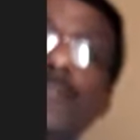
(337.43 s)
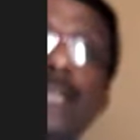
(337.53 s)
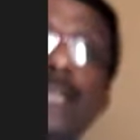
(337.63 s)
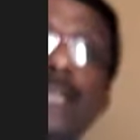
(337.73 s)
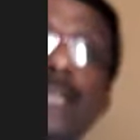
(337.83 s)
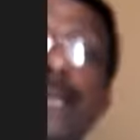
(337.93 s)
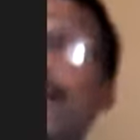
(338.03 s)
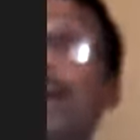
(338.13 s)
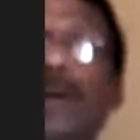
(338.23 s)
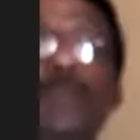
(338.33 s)

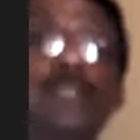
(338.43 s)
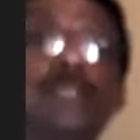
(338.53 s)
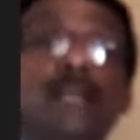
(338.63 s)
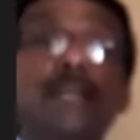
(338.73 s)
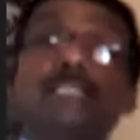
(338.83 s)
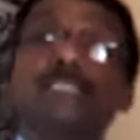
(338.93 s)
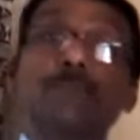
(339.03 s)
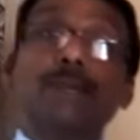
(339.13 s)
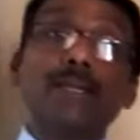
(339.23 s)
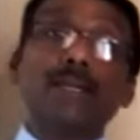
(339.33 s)
Talcum powder is
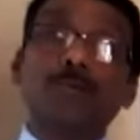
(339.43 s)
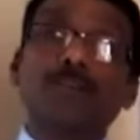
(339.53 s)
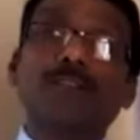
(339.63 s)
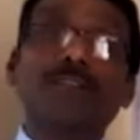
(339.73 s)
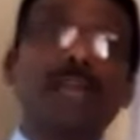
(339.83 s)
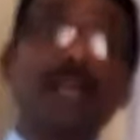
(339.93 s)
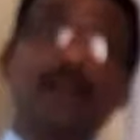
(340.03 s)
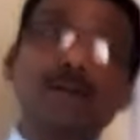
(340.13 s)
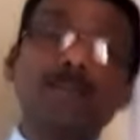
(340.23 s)
made out of talc,